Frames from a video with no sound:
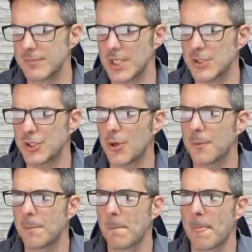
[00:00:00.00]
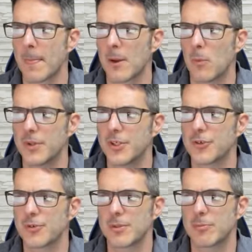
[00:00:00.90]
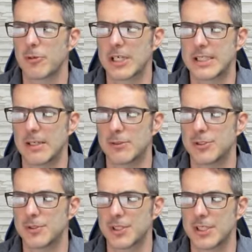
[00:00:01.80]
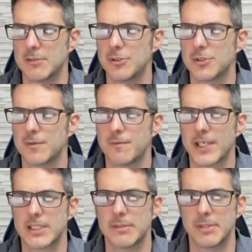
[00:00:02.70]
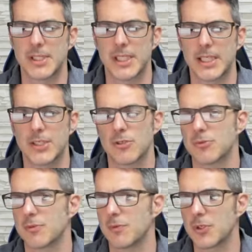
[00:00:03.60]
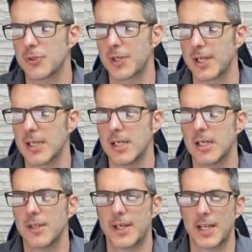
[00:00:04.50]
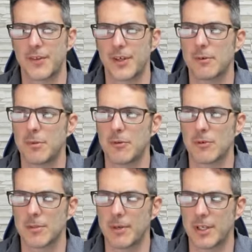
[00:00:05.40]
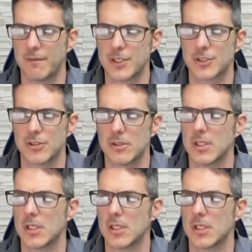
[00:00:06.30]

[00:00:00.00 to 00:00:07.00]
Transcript: So what this really breaks down to is it gives you some flexibility in terms of learning that I think would be really beneficial.